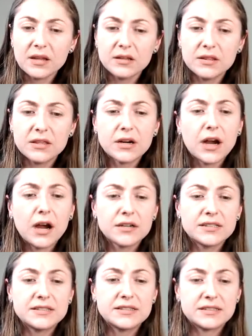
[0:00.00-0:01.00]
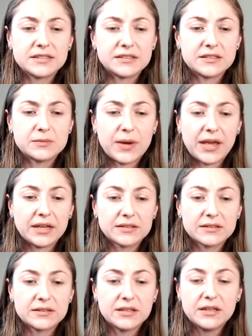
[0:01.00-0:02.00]
There are consistent
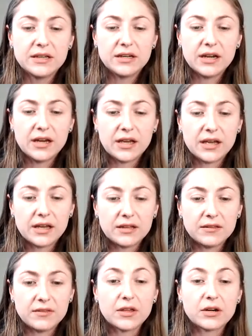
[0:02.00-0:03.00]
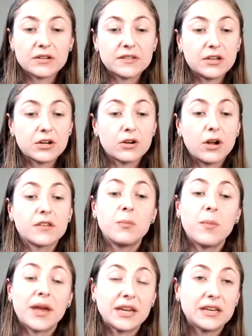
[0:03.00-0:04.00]
spikes, and they're seen across
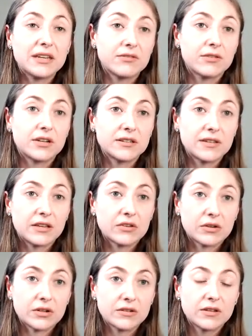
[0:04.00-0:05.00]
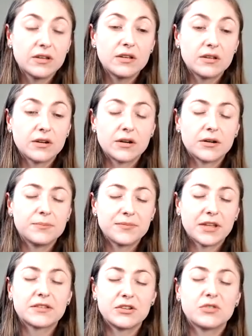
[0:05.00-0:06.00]
many different sensors, or
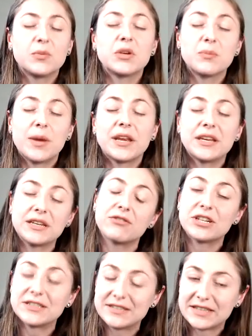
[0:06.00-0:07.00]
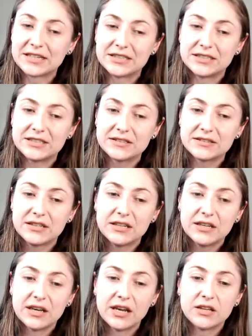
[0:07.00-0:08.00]
excuse me, many different signals.
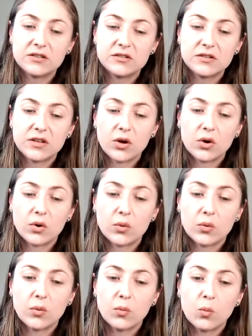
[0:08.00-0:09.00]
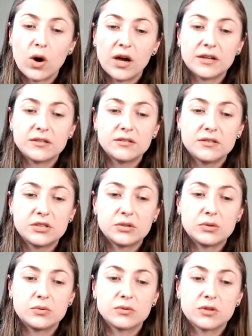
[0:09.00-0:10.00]
And so 1,
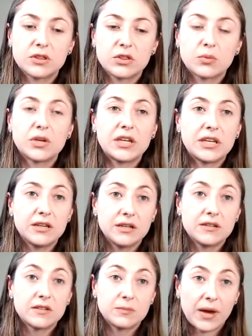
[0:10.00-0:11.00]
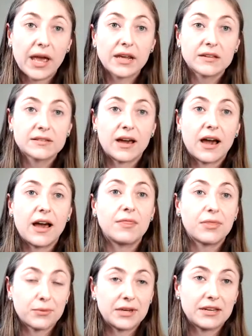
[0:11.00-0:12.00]
2, 3 spikes on
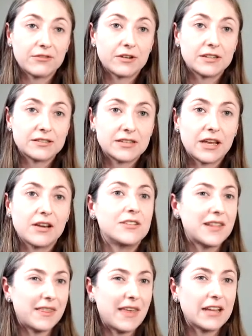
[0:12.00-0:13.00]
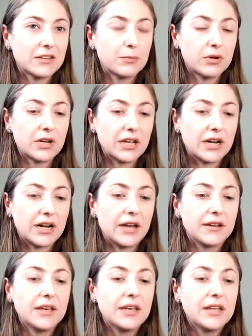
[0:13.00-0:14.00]
3 different signals, that's pretty
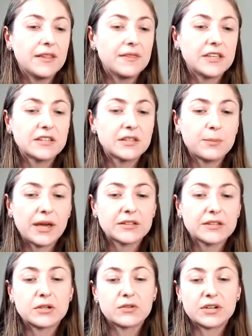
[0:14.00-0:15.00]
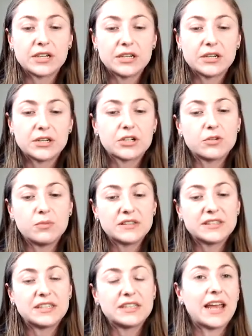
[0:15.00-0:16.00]
odd. These spikes over here could be
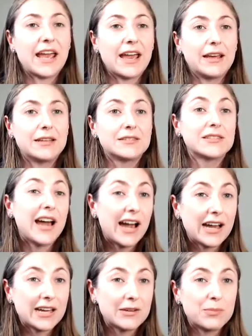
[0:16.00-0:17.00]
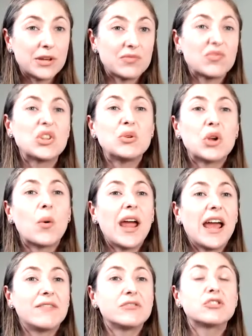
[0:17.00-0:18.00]
seen as odd, but you don't
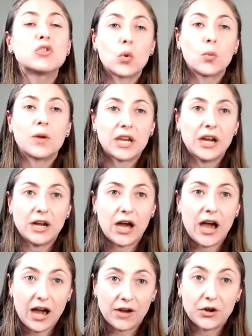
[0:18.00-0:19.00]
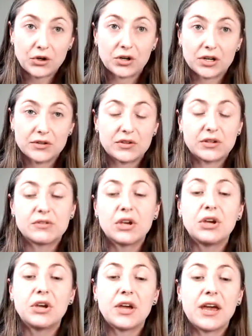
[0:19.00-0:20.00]
have so many odd occurrences
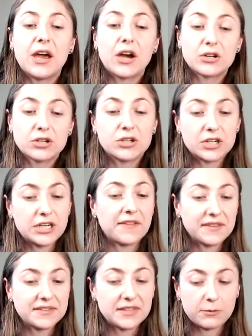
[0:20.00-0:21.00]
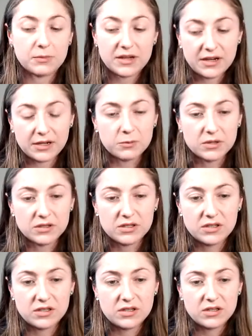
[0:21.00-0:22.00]
occurring at the same time.
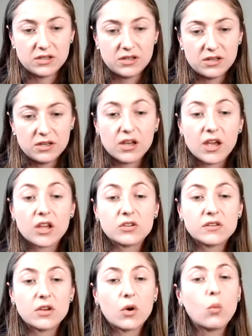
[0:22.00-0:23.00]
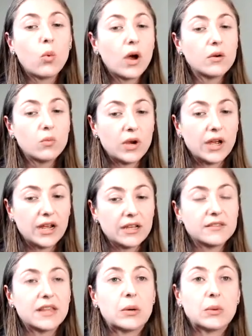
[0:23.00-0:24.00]
And so one
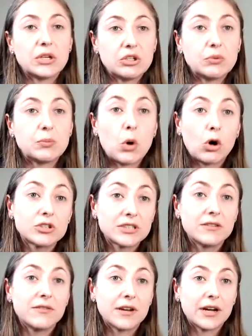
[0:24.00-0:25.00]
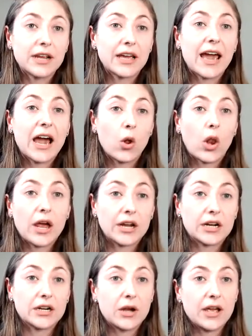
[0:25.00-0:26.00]
way that we do multivariate
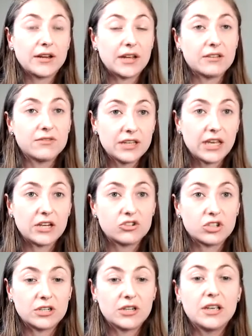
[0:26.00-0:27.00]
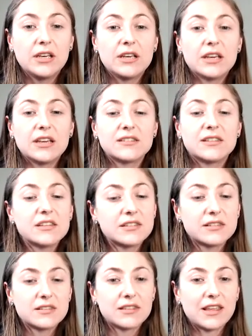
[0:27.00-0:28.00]
outlier identification is
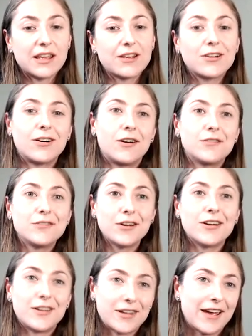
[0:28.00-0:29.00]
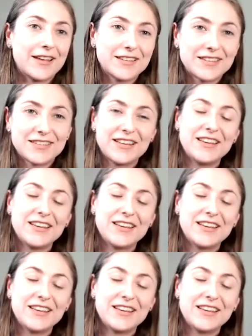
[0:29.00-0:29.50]
this thing called neural nets.